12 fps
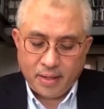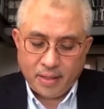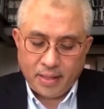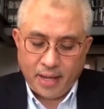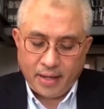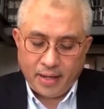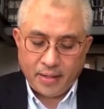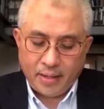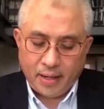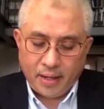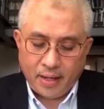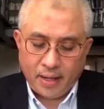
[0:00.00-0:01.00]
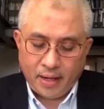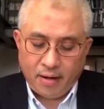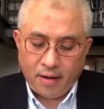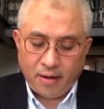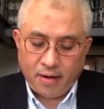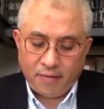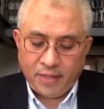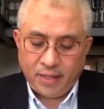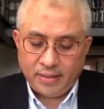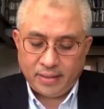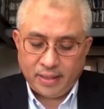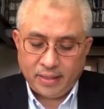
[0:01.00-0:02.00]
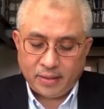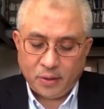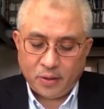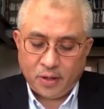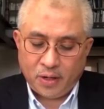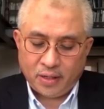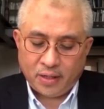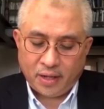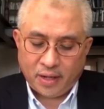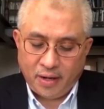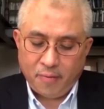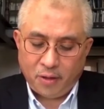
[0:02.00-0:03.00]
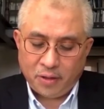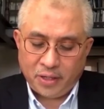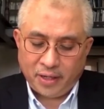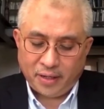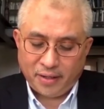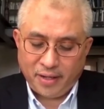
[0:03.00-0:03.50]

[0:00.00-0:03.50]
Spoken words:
that a lot of this is so-called greenwashing.